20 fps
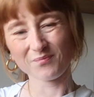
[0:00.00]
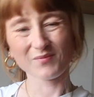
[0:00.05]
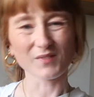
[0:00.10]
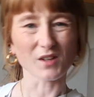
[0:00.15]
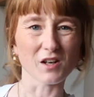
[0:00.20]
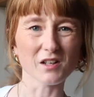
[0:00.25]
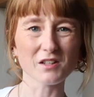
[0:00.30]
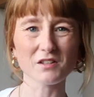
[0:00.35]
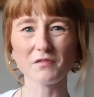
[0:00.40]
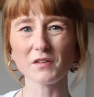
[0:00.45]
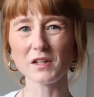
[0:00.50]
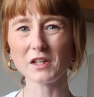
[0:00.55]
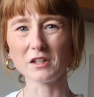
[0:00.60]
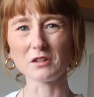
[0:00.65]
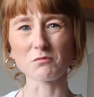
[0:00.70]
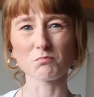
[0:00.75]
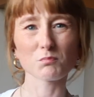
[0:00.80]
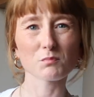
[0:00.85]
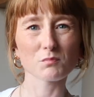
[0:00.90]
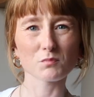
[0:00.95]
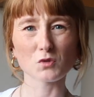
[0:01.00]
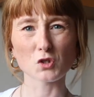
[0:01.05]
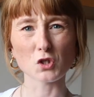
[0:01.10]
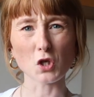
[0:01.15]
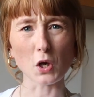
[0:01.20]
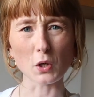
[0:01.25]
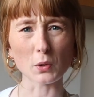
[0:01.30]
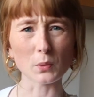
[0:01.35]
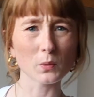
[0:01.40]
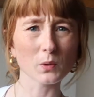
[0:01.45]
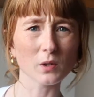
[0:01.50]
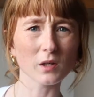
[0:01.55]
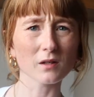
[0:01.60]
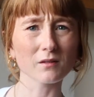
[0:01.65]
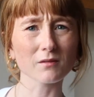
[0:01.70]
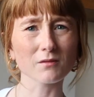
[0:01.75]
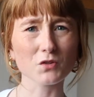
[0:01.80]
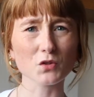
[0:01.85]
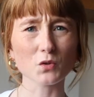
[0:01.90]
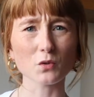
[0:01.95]
kind of like a
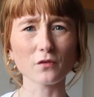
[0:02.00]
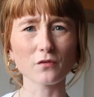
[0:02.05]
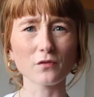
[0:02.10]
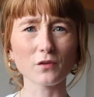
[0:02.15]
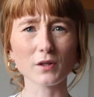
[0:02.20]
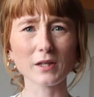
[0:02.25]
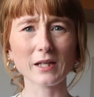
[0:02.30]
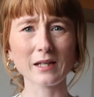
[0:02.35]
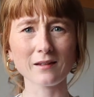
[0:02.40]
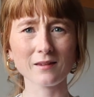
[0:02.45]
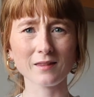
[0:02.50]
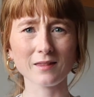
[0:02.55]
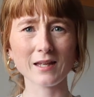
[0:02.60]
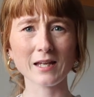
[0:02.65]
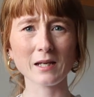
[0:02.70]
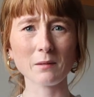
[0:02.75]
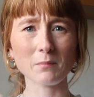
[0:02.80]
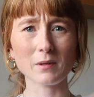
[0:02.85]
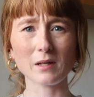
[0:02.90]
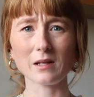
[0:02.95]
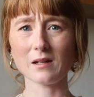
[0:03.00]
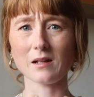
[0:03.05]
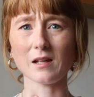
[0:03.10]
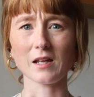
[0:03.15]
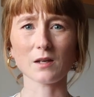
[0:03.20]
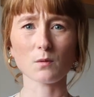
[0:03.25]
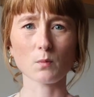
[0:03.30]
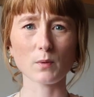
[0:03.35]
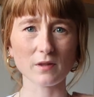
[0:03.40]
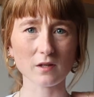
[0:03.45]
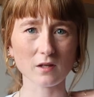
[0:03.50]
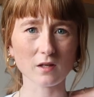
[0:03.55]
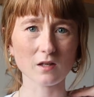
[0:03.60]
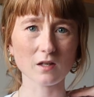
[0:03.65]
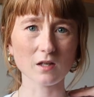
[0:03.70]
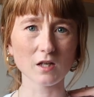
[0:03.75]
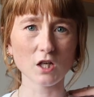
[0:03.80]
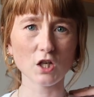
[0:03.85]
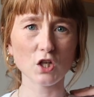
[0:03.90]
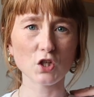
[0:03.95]
toga sort of looking thing, but like with
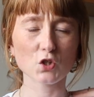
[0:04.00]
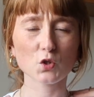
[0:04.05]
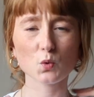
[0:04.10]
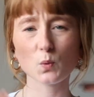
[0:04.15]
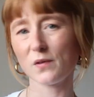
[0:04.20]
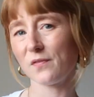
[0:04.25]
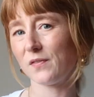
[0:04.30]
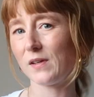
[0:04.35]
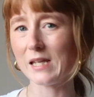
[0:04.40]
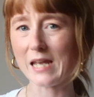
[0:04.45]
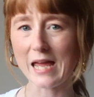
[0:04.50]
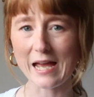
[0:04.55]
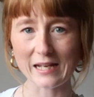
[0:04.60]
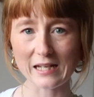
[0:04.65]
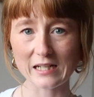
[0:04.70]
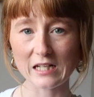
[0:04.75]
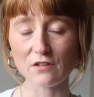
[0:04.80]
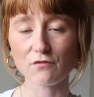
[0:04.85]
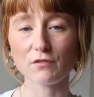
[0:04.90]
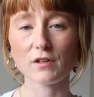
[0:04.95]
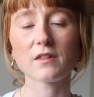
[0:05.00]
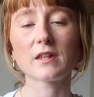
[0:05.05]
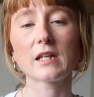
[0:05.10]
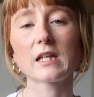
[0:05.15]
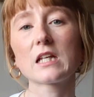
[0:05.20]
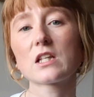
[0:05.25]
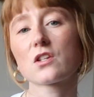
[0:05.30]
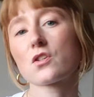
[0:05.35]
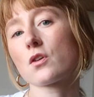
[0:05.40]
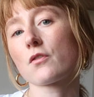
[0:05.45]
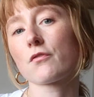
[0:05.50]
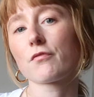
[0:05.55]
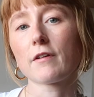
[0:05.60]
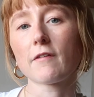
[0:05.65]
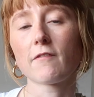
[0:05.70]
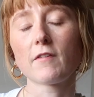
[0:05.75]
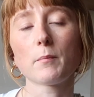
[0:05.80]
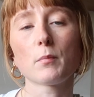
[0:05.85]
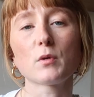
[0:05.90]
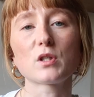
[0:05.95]
a squiffy neck and everything. It's not for
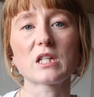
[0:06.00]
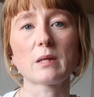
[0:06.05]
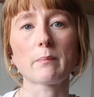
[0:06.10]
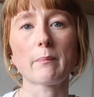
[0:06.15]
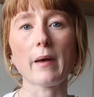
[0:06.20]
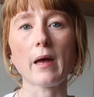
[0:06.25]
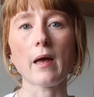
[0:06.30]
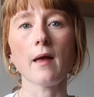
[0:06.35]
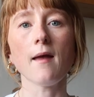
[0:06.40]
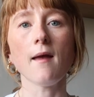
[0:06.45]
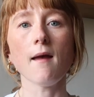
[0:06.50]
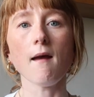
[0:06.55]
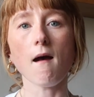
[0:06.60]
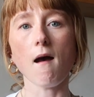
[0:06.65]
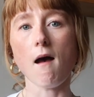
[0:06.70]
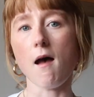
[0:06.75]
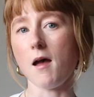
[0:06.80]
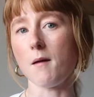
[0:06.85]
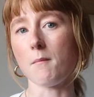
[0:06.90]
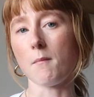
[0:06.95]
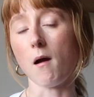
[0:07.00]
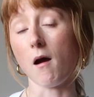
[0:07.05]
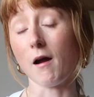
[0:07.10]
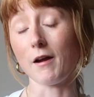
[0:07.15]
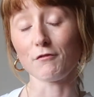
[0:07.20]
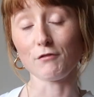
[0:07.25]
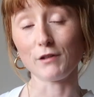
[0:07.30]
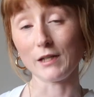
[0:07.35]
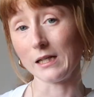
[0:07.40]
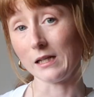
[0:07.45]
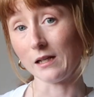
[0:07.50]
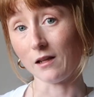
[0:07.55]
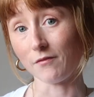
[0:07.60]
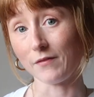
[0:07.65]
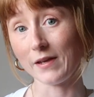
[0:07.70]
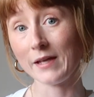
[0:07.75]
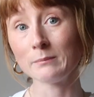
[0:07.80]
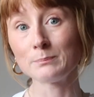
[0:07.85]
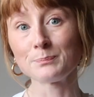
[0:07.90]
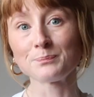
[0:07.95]
everybody, but I really love
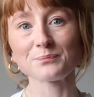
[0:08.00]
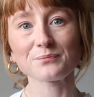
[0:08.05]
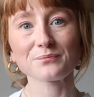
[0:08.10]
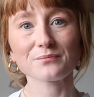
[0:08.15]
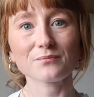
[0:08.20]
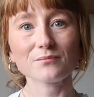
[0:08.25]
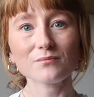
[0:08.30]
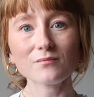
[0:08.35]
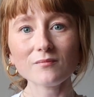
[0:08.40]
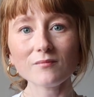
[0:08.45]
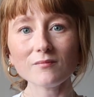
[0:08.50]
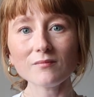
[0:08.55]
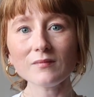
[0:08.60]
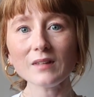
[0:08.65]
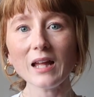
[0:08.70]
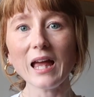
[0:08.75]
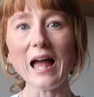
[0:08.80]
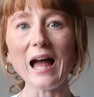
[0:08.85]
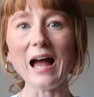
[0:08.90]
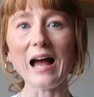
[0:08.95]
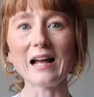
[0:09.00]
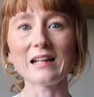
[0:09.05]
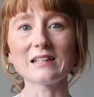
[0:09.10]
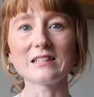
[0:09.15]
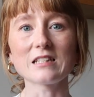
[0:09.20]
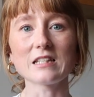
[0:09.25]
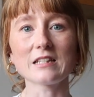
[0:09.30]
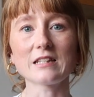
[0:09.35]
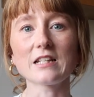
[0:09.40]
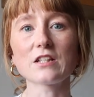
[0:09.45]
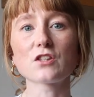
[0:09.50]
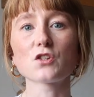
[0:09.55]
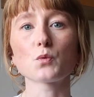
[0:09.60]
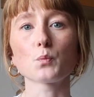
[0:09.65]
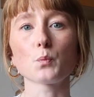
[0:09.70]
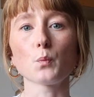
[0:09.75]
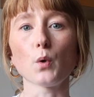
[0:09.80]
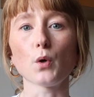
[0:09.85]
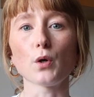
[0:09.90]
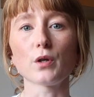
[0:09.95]
it. And
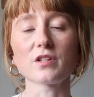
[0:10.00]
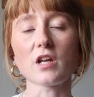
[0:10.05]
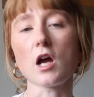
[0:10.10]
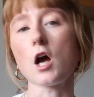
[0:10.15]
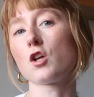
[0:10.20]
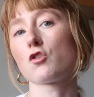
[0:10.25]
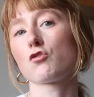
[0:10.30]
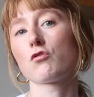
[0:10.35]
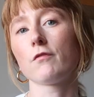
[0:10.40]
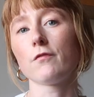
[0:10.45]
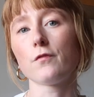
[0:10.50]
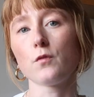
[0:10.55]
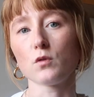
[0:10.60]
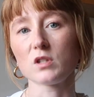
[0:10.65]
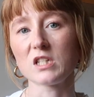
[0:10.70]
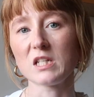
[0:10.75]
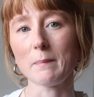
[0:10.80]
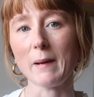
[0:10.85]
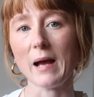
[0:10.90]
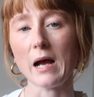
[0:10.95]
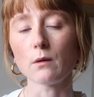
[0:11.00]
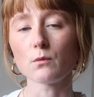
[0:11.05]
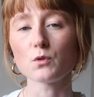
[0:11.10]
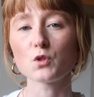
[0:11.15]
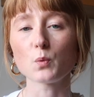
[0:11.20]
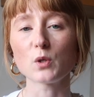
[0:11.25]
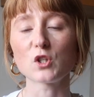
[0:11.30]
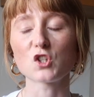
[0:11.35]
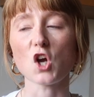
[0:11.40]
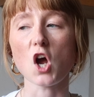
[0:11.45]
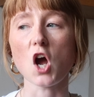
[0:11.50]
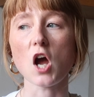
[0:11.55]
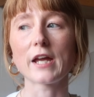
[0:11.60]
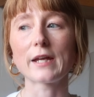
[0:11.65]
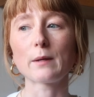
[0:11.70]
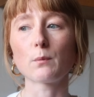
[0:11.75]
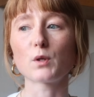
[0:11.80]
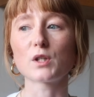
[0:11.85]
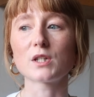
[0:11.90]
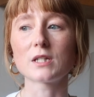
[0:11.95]
this was £140, which
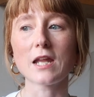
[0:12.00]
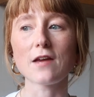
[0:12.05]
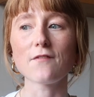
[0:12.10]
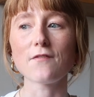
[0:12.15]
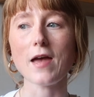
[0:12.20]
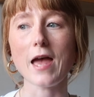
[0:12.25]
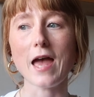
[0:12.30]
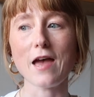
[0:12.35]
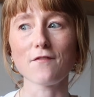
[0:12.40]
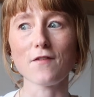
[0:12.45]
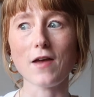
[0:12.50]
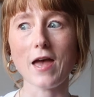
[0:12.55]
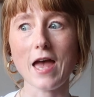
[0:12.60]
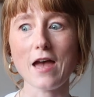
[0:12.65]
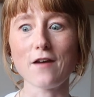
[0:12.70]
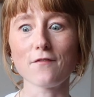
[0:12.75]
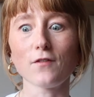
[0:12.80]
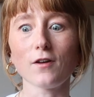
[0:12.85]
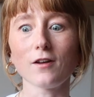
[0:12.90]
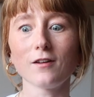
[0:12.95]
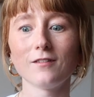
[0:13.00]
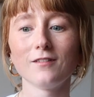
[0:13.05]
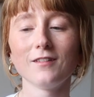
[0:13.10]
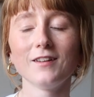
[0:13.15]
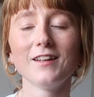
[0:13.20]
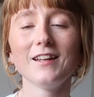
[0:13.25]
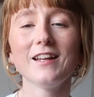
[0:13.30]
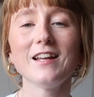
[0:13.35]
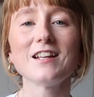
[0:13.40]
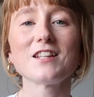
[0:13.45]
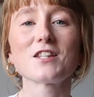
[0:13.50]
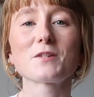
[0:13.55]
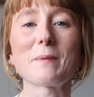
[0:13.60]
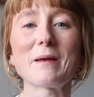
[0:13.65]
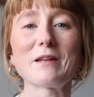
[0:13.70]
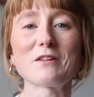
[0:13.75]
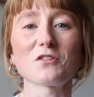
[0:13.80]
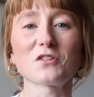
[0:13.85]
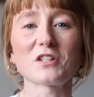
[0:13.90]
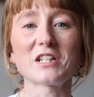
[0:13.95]
I would never ever
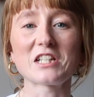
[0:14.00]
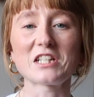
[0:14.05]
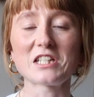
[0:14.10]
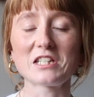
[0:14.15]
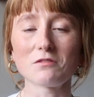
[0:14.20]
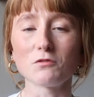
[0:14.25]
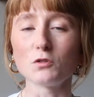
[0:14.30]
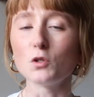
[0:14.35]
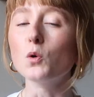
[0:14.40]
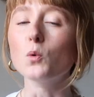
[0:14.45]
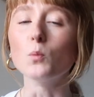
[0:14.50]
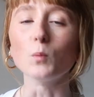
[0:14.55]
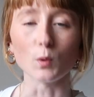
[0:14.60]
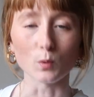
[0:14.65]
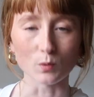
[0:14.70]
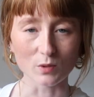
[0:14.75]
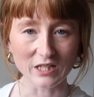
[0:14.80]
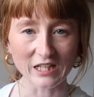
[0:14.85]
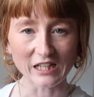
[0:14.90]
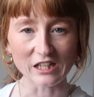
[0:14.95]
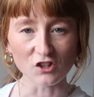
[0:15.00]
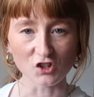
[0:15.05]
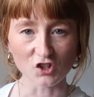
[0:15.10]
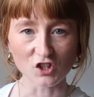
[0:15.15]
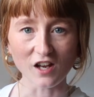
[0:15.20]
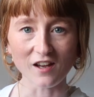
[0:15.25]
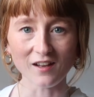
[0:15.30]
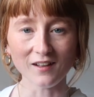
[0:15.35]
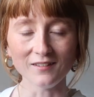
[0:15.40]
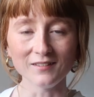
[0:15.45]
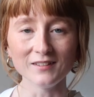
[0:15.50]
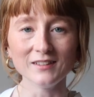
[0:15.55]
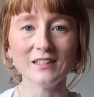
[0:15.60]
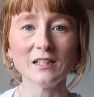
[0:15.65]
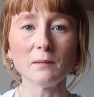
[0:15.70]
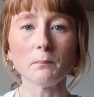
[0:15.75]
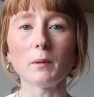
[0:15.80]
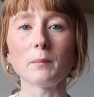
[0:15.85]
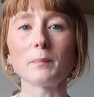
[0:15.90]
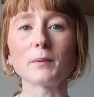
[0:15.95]
spend on a normal t-shirt,
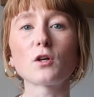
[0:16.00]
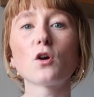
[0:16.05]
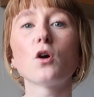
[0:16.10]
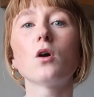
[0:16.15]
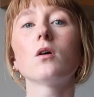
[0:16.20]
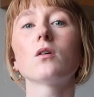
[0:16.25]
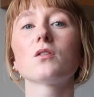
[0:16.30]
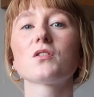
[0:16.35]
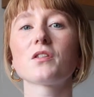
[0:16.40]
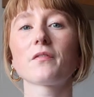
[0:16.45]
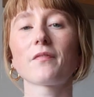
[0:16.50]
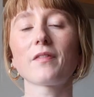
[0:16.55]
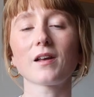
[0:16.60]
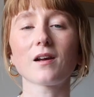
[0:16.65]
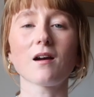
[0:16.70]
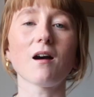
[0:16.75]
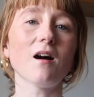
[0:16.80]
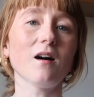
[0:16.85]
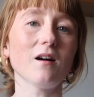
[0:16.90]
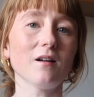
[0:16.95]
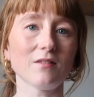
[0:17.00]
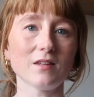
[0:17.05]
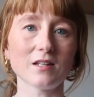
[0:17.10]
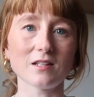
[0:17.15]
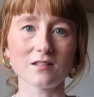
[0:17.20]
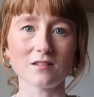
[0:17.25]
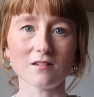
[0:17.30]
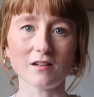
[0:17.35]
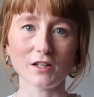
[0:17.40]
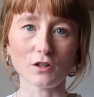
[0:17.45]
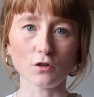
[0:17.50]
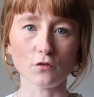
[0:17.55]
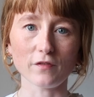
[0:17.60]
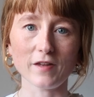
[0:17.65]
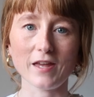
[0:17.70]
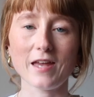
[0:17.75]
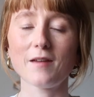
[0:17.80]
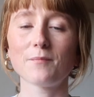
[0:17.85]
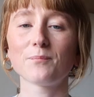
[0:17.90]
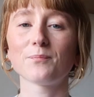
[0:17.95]
but because of the cut and the design of
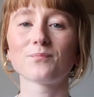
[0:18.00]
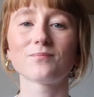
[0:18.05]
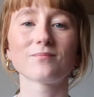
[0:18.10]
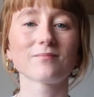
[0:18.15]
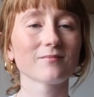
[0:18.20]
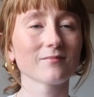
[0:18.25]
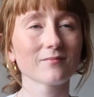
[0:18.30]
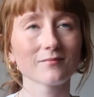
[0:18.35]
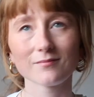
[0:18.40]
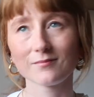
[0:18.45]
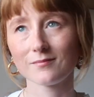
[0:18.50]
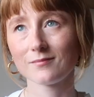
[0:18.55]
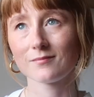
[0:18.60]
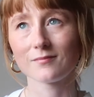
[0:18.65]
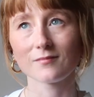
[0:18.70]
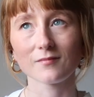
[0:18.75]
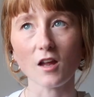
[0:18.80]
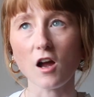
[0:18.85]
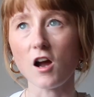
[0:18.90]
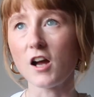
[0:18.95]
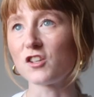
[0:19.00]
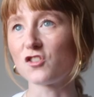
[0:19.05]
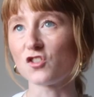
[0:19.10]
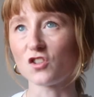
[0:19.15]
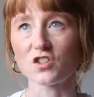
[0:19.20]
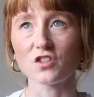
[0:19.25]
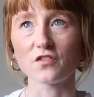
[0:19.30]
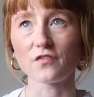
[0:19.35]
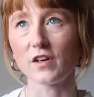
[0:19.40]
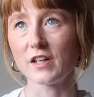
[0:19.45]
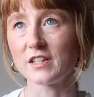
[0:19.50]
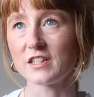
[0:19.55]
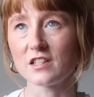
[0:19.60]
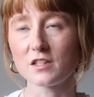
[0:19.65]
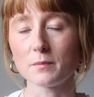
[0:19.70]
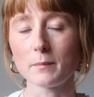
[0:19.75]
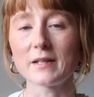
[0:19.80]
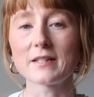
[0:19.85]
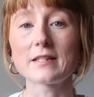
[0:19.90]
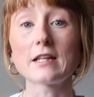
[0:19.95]
it, I justified it
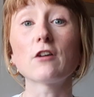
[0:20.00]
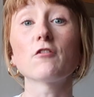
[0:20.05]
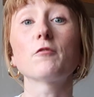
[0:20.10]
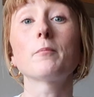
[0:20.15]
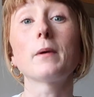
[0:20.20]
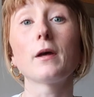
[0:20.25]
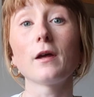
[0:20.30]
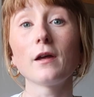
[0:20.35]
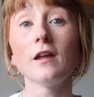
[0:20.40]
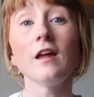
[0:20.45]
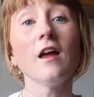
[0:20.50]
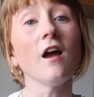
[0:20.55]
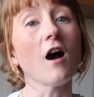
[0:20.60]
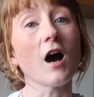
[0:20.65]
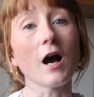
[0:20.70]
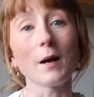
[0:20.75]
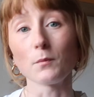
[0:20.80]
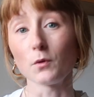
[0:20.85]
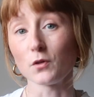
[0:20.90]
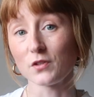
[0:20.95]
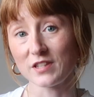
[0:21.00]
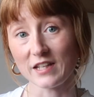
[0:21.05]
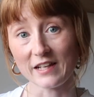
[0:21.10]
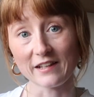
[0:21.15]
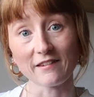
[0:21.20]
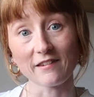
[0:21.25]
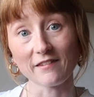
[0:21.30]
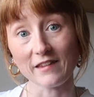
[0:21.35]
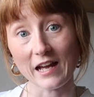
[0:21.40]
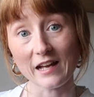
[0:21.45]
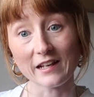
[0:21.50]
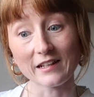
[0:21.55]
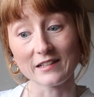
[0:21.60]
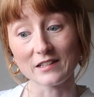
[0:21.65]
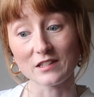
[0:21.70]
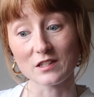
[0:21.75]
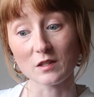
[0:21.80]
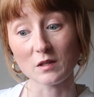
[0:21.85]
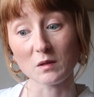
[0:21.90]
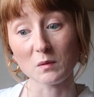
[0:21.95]
to myself. But I'm not saying that that
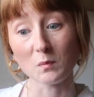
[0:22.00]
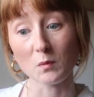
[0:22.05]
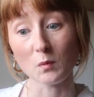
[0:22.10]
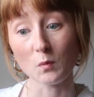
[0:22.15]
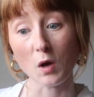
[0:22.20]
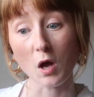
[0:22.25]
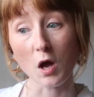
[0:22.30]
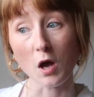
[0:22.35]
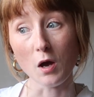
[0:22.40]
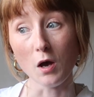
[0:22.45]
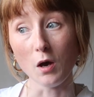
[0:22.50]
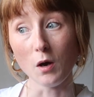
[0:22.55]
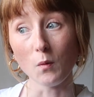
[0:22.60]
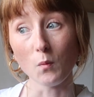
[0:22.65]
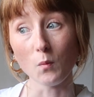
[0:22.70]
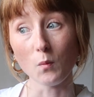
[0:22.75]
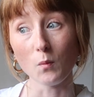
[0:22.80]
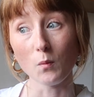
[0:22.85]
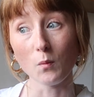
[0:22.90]
is a